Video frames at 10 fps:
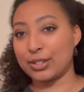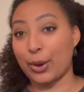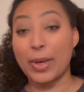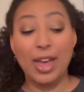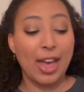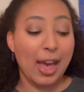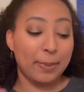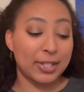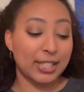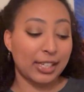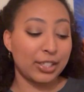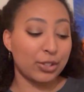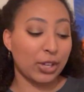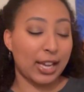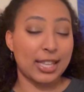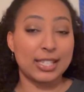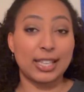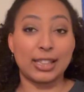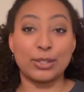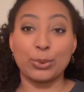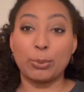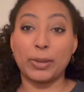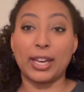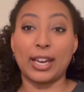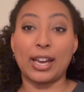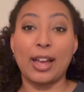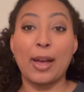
So I'm excited to try this, and this will be